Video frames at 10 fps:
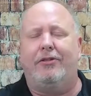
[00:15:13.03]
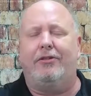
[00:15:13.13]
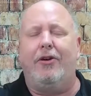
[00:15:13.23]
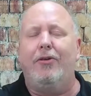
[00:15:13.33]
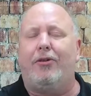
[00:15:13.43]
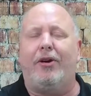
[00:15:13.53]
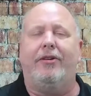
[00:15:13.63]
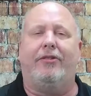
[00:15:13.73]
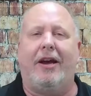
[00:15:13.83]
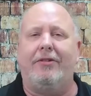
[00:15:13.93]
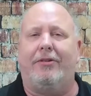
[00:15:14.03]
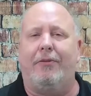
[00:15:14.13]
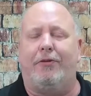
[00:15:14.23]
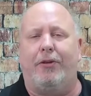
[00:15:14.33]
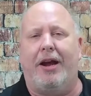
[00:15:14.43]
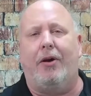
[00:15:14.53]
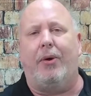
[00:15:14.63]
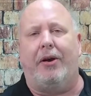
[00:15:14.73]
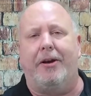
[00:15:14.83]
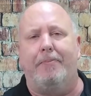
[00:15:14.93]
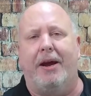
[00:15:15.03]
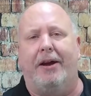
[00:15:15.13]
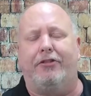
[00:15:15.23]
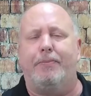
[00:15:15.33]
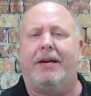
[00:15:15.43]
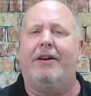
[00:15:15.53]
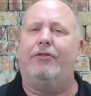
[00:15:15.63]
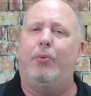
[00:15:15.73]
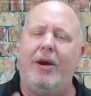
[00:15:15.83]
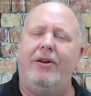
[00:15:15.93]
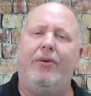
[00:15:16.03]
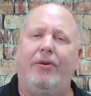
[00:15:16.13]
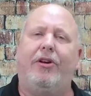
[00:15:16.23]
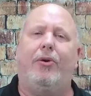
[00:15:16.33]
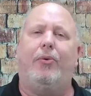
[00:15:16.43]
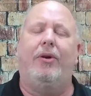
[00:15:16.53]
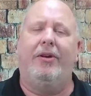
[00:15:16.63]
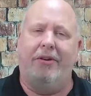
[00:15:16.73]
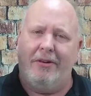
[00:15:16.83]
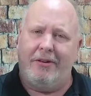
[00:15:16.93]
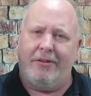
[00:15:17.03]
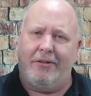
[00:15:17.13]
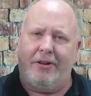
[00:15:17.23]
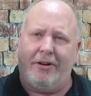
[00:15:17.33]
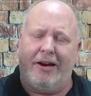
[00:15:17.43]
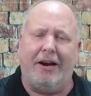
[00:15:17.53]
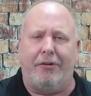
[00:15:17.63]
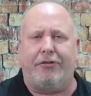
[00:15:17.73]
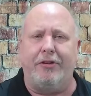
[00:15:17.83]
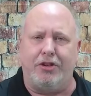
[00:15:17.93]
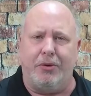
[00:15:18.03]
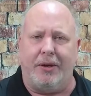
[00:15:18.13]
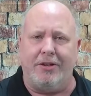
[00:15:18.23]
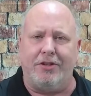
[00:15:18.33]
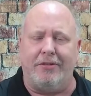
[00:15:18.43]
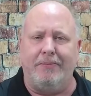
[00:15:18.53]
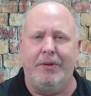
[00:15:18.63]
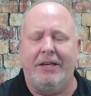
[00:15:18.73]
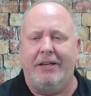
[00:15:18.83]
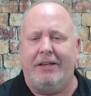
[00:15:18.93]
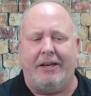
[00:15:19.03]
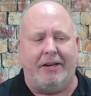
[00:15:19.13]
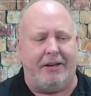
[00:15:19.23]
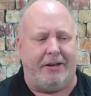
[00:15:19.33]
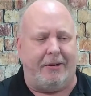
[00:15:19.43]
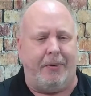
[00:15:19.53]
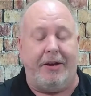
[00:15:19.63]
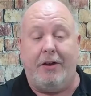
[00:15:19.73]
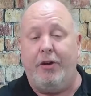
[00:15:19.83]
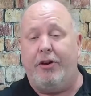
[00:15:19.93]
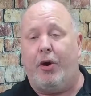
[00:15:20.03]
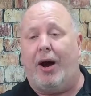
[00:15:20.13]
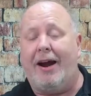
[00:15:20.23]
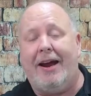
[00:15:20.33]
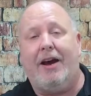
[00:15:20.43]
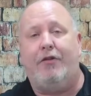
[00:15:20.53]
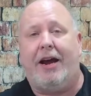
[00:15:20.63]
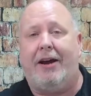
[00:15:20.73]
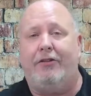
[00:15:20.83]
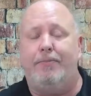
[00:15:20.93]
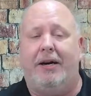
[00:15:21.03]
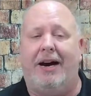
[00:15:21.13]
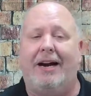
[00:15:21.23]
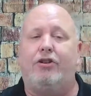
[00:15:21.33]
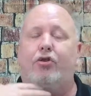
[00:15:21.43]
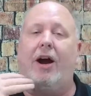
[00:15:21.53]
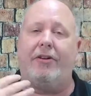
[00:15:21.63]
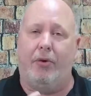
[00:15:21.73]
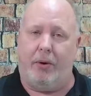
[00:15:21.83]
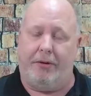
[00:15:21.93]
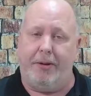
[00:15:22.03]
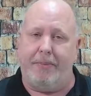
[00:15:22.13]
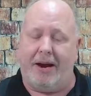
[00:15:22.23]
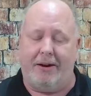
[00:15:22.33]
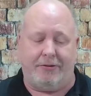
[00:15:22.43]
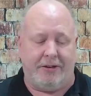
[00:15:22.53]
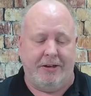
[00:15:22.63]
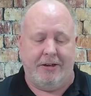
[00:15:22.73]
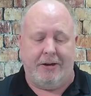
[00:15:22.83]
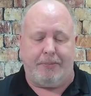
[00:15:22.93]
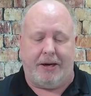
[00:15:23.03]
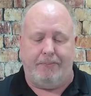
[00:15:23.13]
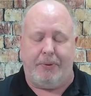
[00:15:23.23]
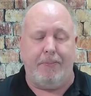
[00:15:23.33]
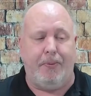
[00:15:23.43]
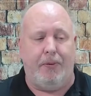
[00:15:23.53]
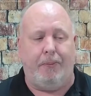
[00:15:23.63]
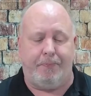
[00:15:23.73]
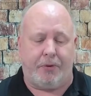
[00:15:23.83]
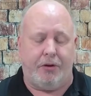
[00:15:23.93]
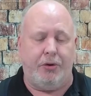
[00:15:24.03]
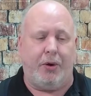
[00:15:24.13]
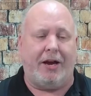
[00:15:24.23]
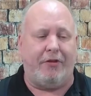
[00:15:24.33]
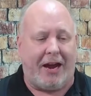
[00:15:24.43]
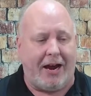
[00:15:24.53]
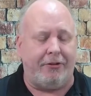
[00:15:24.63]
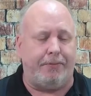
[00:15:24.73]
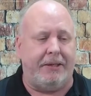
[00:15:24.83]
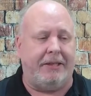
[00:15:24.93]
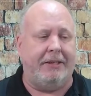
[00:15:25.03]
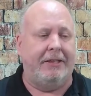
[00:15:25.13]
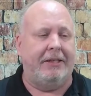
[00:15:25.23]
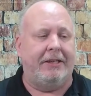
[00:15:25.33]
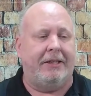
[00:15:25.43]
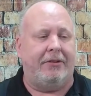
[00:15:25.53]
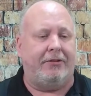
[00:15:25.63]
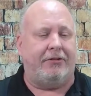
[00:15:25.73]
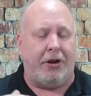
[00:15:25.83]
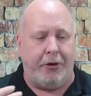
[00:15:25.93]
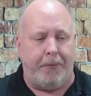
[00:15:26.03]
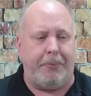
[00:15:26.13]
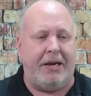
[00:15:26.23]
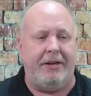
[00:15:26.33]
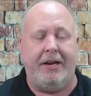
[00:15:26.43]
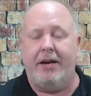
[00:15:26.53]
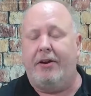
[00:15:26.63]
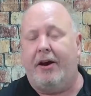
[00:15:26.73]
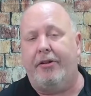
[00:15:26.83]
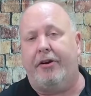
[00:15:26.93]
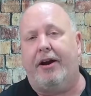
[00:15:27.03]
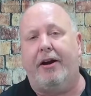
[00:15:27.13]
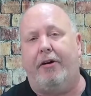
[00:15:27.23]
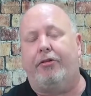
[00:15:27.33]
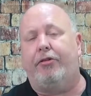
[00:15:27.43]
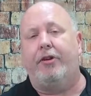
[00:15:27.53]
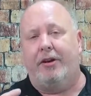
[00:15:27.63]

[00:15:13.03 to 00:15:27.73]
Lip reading: don't criticize them for not wearing a mask, because we don't know their health situation. And even though I have asthma, I tried to wear the mask. But people who have asthma, COPD, and other health